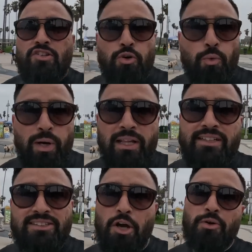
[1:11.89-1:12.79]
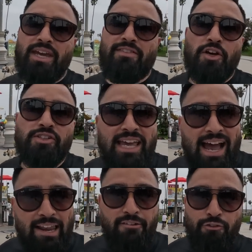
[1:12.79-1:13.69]
to really soak in those
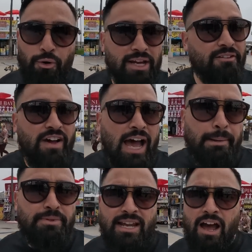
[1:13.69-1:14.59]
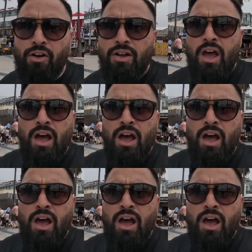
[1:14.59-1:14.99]
California vibes. Now,